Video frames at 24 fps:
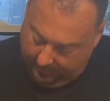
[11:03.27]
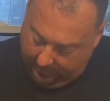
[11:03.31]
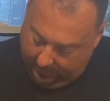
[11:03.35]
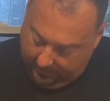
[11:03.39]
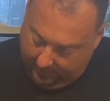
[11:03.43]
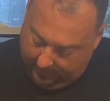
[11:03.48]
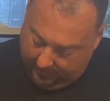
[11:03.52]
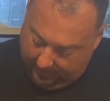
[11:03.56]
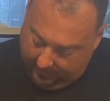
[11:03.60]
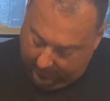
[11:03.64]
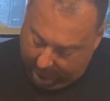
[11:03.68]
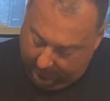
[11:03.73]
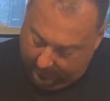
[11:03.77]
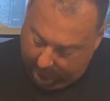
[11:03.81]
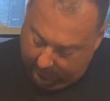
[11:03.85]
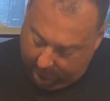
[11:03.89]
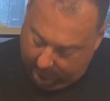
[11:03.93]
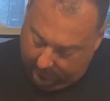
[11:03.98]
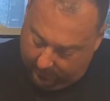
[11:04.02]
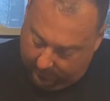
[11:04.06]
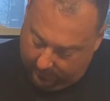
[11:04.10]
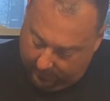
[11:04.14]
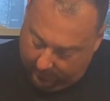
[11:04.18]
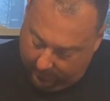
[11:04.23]
and I
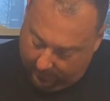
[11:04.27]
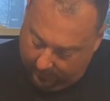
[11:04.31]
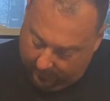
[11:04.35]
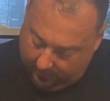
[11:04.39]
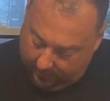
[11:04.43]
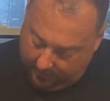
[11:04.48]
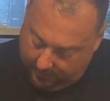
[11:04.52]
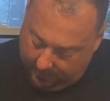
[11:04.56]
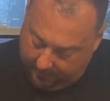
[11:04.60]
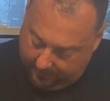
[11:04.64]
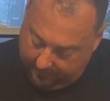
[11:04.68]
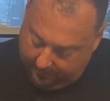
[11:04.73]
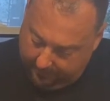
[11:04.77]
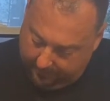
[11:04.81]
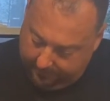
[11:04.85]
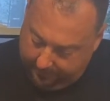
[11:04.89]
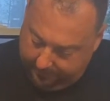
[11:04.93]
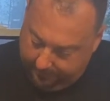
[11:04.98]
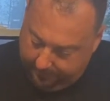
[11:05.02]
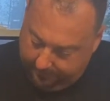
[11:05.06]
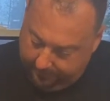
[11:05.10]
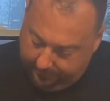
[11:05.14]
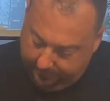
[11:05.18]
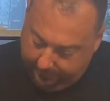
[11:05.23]
will cover them up
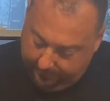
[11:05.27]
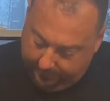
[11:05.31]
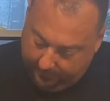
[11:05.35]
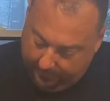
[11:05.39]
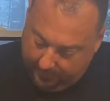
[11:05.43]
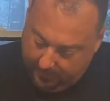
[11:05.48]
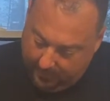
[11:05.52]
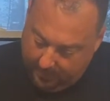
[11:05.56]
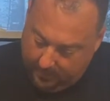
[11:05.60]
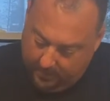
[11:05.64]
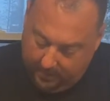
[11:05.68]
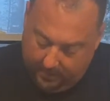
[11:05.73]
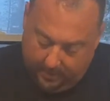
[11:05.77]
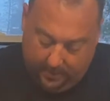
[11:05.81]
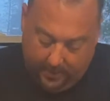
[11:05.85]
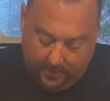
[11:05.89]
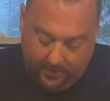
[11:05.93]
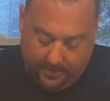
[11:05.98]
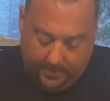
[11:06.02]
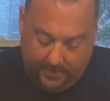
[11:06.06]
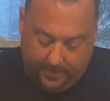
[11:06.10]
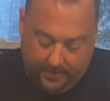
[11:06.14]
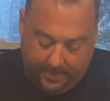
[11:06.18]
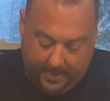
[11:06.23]

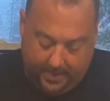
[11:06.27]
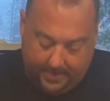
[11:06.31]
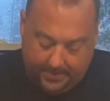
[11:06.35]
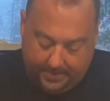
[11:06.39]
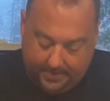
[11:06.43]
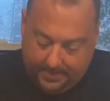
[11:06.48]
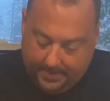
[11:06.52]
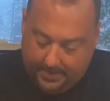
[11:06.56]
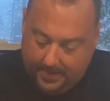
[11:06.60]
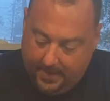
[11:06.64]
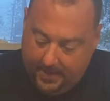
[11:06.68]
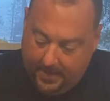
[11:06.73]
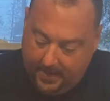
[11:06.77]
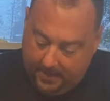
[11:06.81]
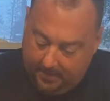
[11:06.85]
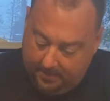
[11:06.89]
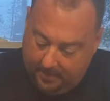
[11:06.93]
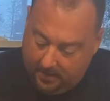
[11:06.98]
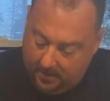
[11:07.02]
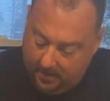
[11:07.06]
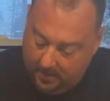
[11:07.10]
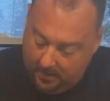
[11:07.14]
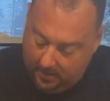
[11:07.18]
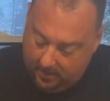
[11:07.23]
using that same
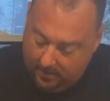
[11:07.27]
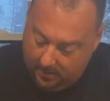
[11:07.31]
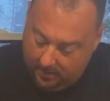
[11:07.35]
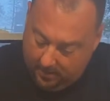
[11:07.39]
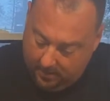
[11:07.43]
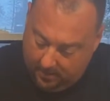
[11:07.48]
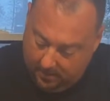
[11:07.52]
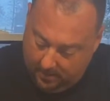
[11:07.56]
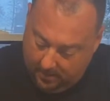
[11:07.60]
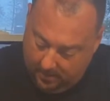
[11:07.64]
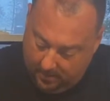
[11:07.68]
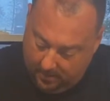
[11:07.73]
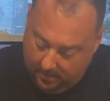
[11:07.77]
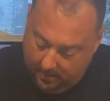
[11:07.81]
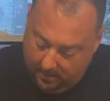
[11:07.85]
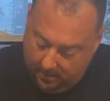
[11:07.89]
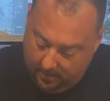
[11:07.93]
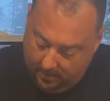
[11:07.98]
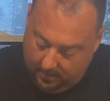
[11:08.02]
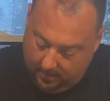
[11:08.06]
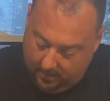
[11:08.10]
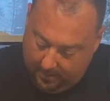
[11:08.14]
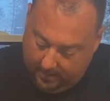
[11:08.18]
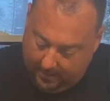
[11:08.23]

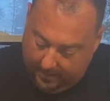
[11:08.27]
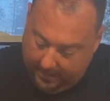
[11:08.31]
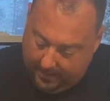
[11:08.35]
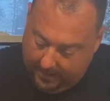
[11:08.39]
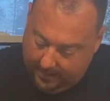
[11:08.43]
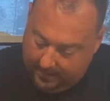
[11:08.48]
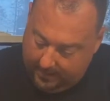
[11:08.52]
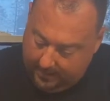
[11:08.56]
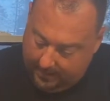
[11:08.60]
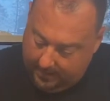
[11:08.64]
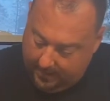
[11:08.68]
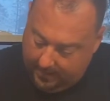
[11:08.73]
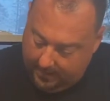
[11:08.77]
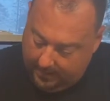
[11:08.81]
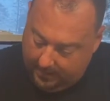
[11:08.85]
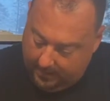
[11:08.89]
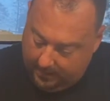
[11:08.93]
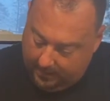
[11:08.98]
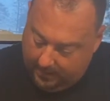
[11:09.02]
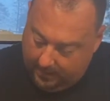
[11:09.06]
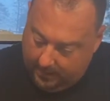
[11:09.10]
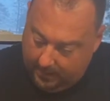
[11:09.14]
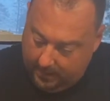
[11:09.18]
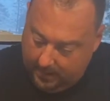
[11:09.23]
handy
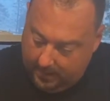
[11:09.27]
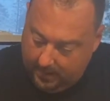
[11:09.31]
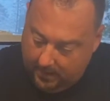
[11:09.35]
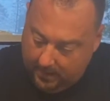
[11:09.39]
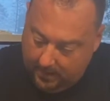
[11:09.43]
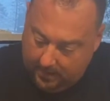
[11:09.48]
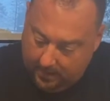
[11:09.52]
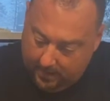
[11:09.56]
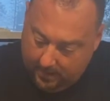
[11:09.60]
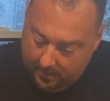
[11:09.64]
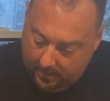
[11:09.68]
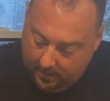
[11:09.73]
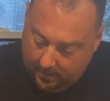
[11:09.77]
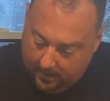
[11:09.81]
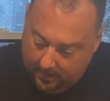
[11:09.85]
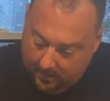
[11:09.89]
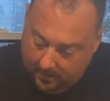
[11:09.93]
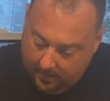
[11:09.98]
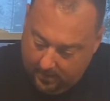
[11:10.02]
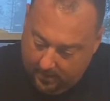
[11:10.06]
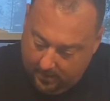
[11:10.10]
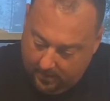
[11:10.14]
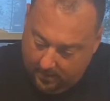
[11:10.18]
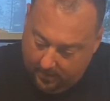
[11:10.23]
dandy
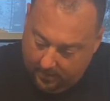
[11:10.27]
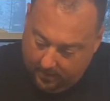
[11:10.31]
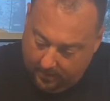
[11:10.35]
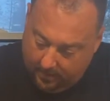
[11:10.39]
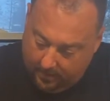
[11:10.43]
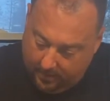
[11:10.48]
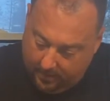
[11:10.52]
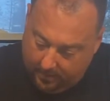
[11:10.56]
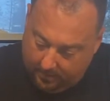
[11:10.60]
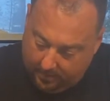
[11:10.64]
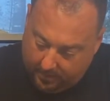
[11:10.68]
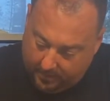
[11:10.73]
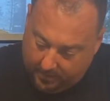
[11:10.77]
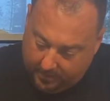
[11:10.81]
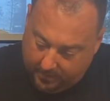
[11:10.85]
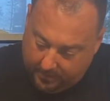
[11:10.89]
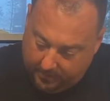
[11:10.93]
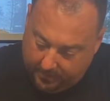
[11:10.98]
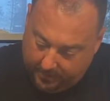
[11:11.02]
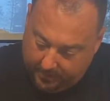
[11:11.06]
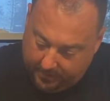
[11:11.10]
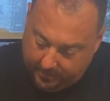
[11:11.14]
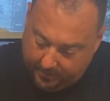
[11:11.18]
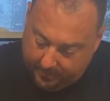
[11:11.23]
number 2
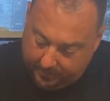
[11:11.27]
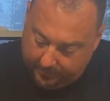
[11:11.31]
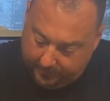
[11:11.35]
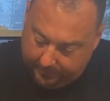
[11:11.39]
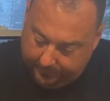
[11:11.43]
pencil.